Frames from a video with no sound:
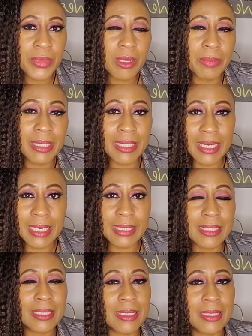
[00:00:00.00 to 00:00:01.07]
But yes,
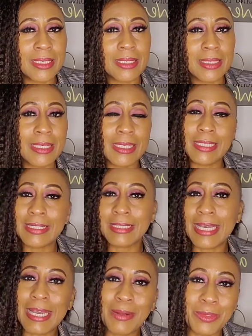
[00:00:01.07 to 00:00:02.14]

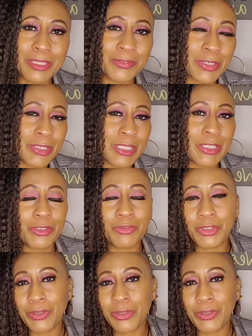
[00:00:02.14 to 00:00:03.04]
that was the first interview.